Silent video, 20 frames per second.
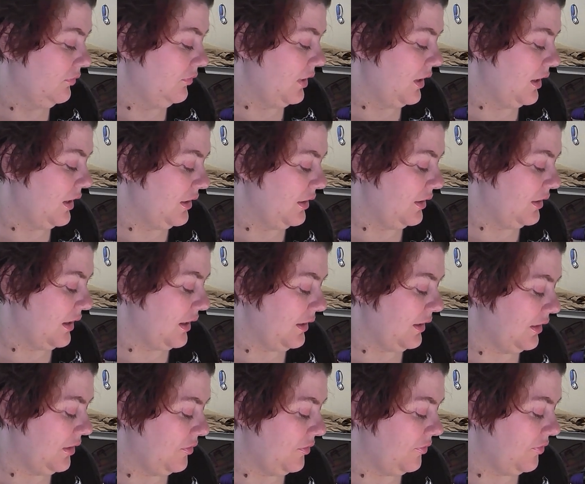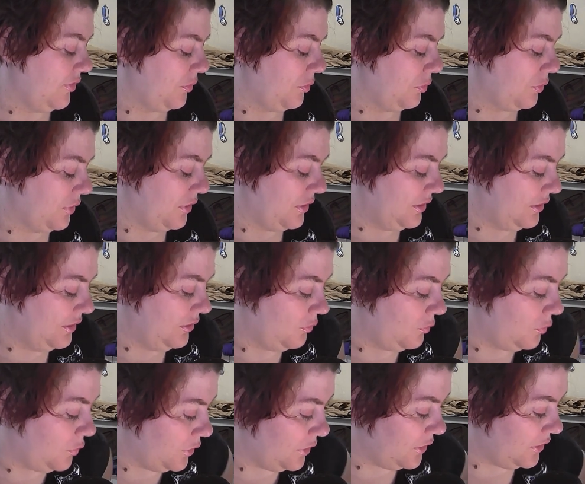And I love the wood
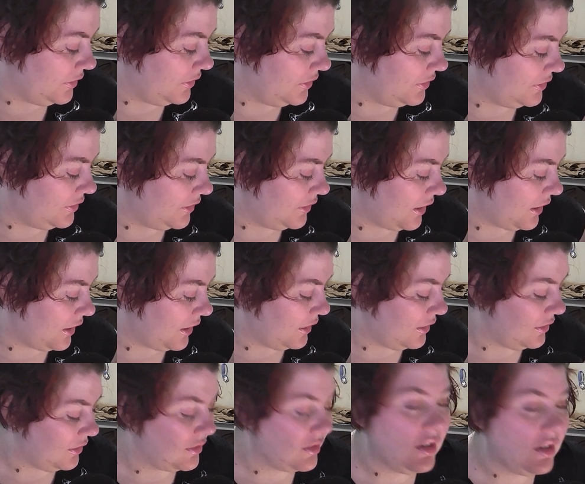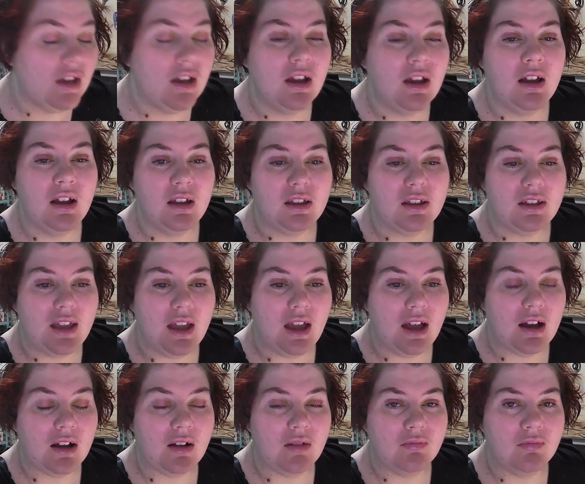woods and
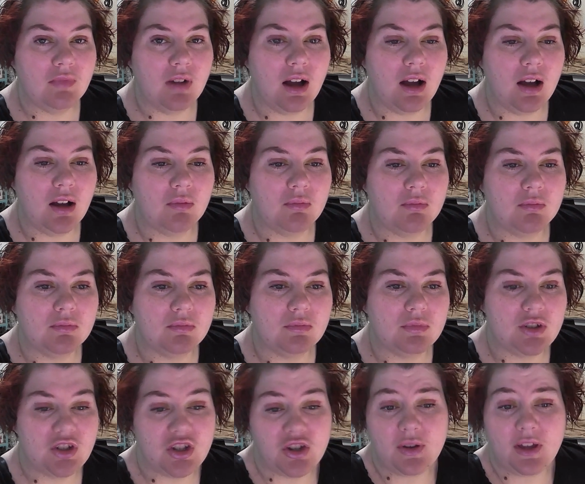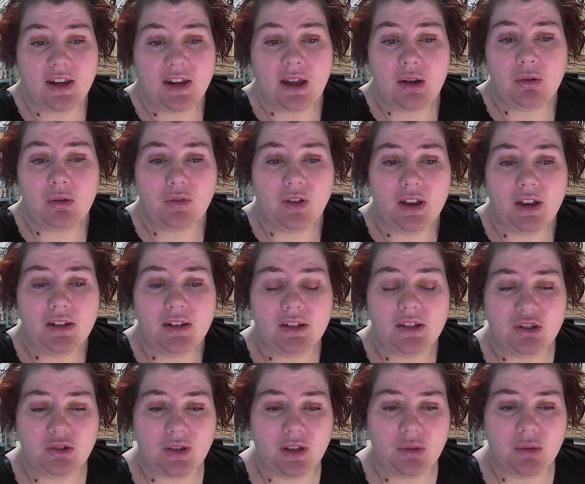yeah. Um, do you get Owl Crate?
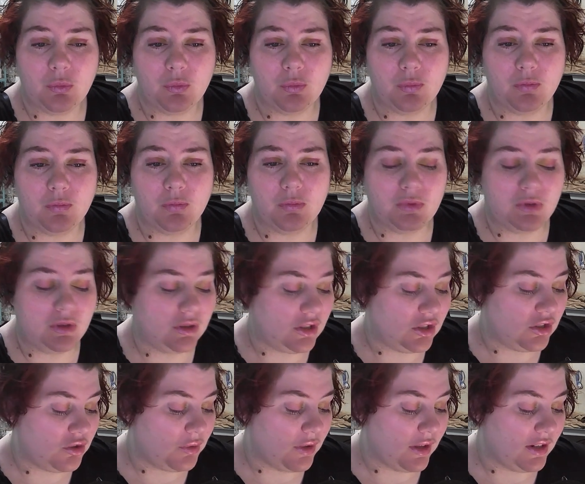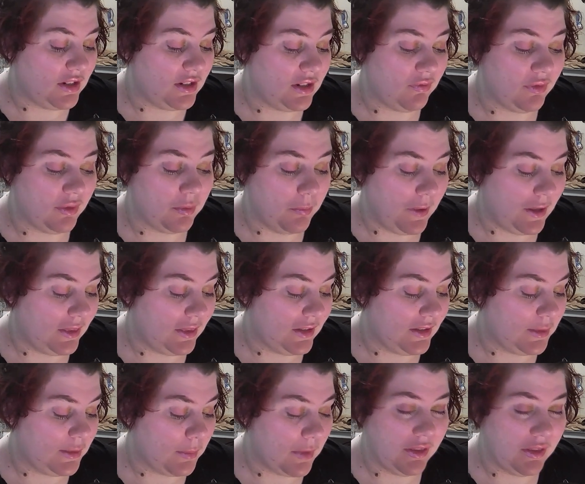Did you get did you get a different pin
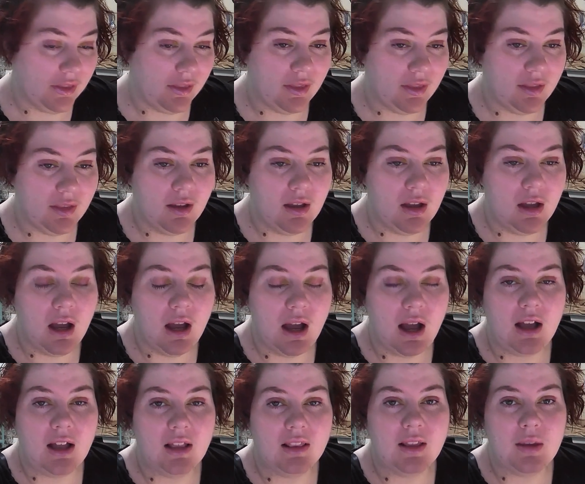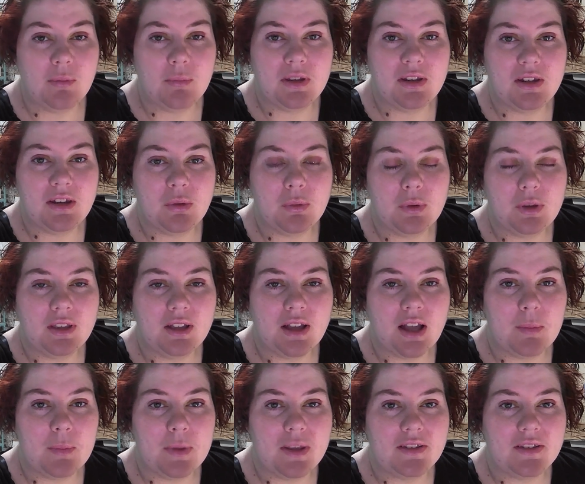this month? Uh, let me know in the
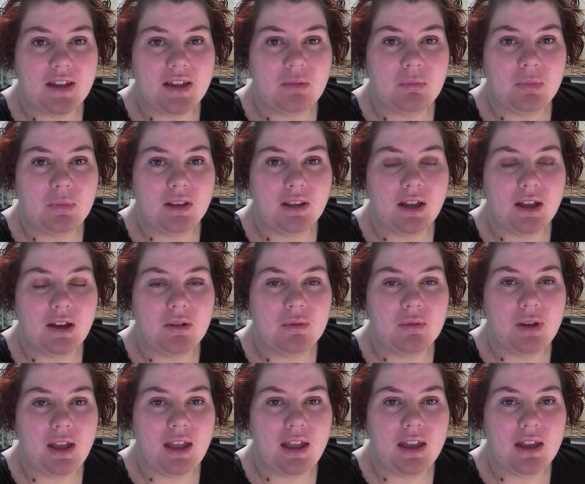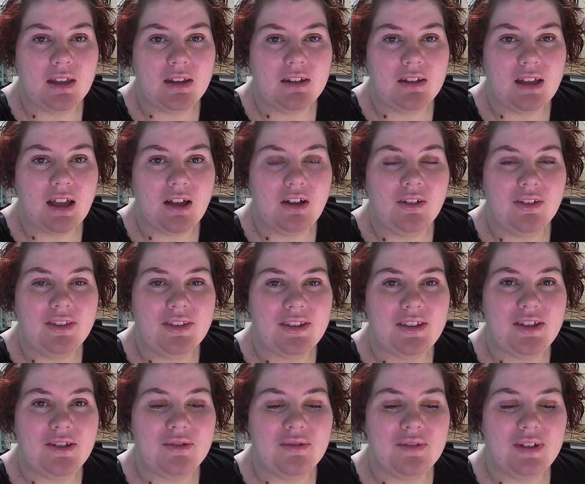comments down below, and I'll
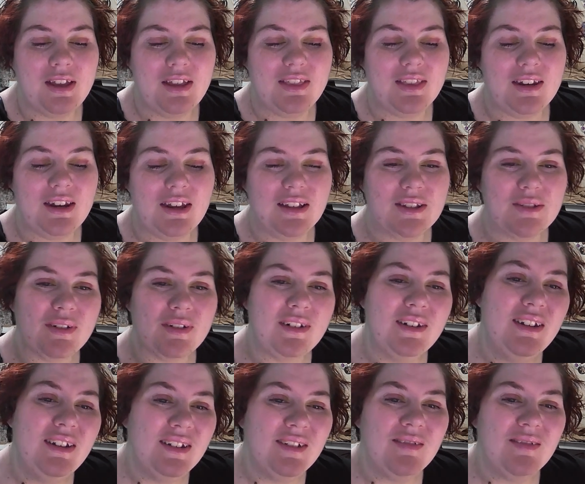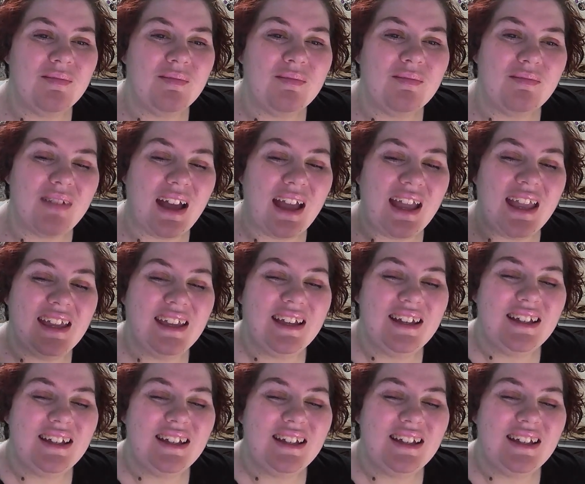see you in the next one. Bye.